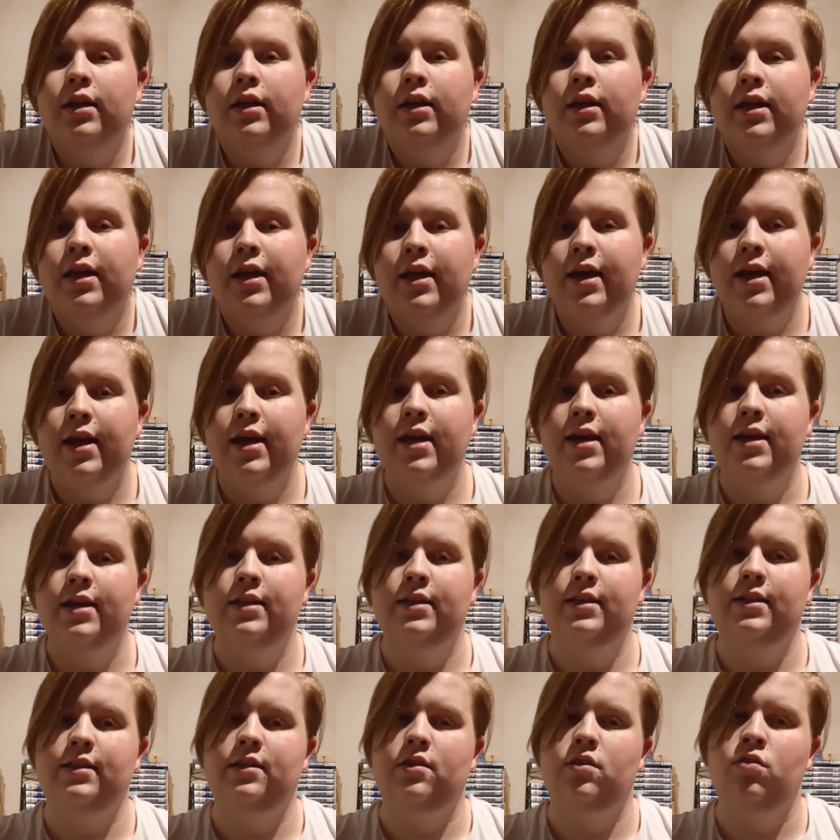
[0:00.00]

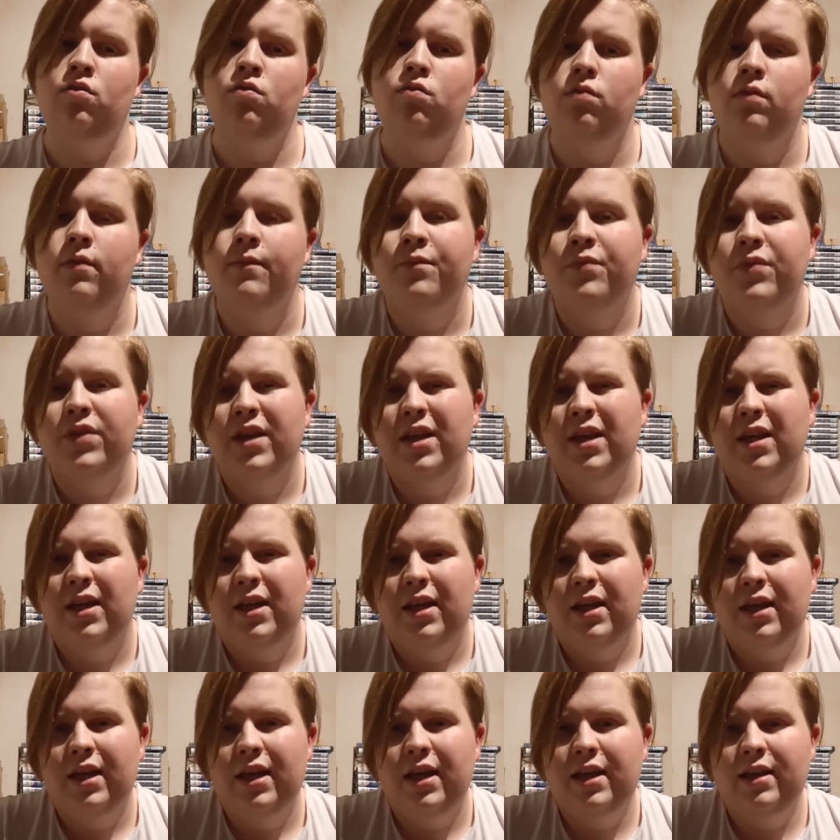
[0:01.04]
His
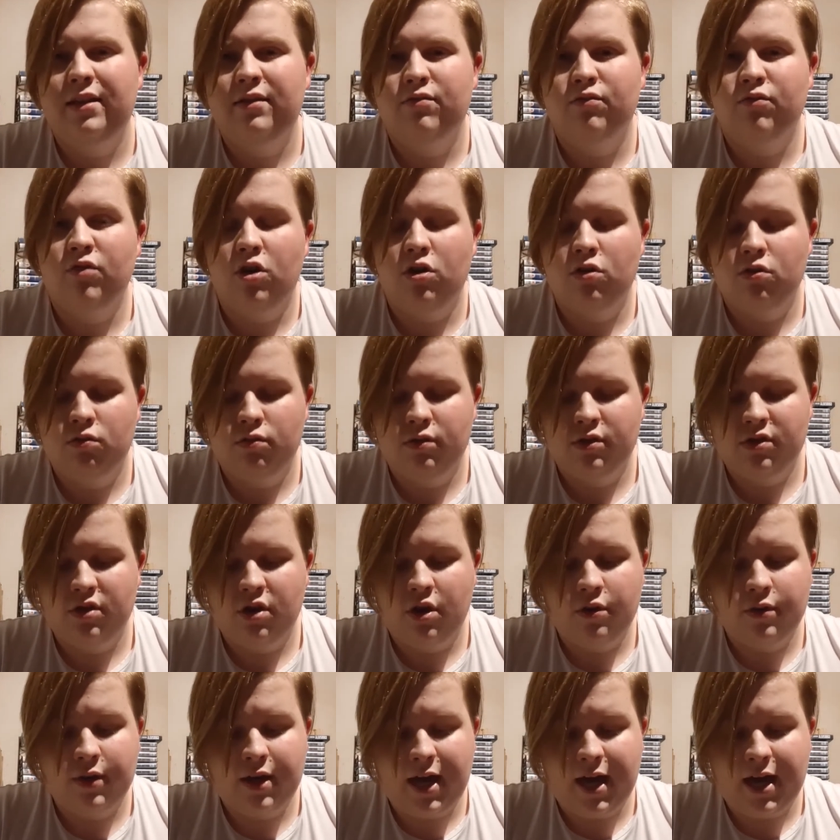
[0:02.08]
role was
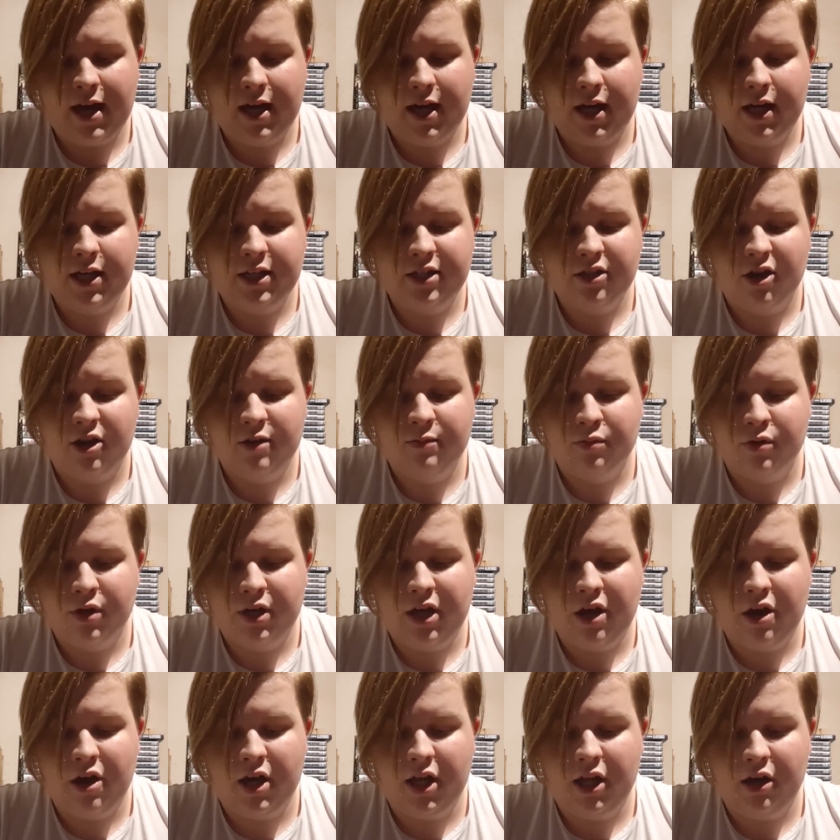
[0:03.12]
okay. He died
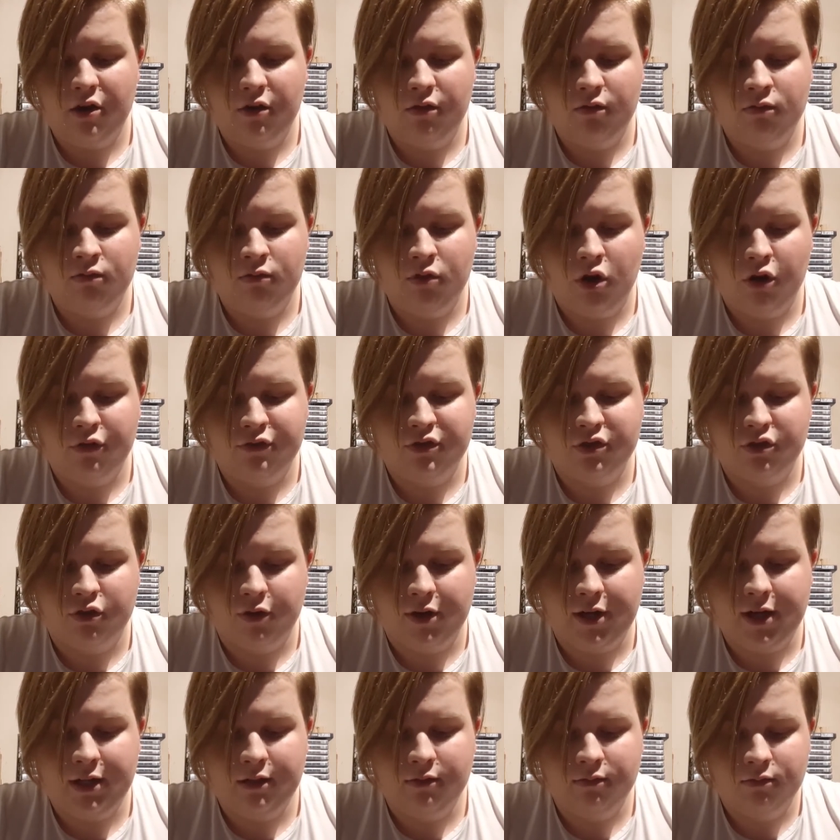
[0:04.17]
pretty early on, off
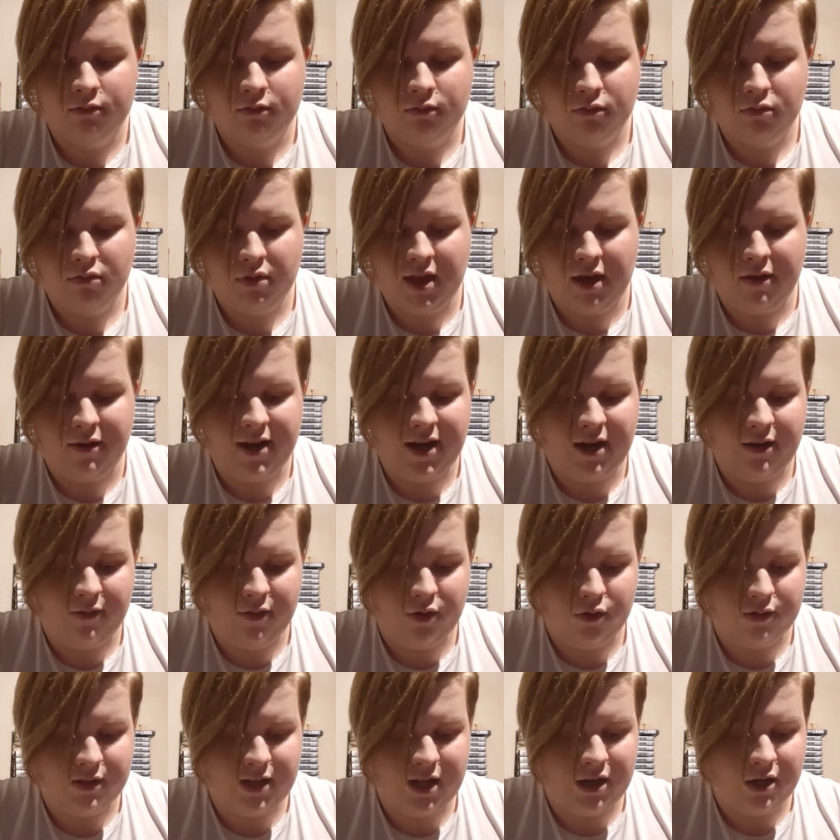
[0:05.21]
screen, without any
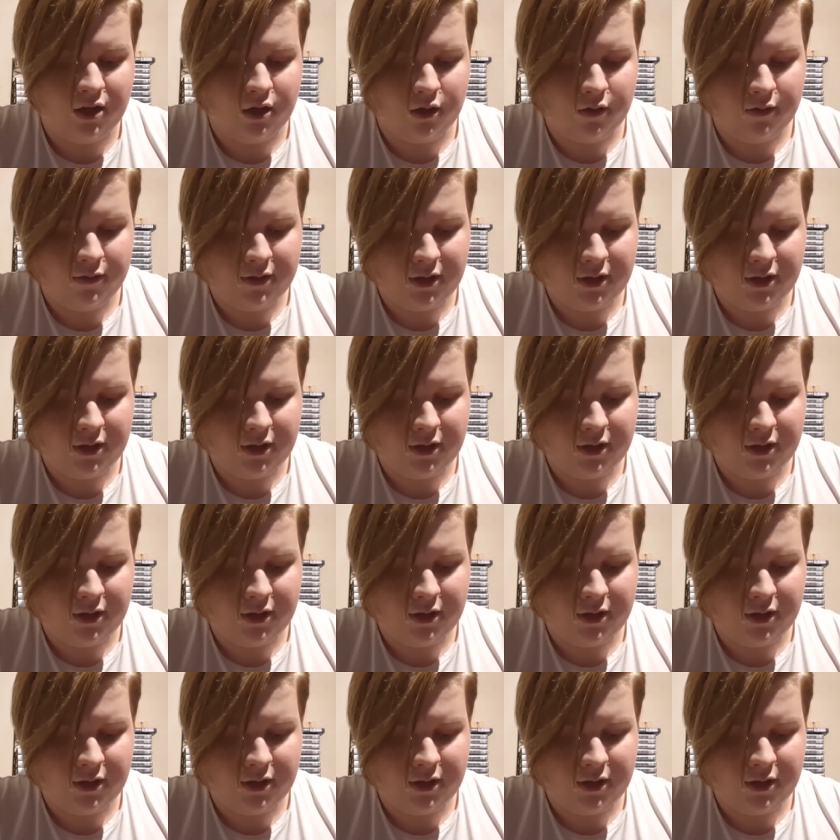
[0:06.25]
real send off.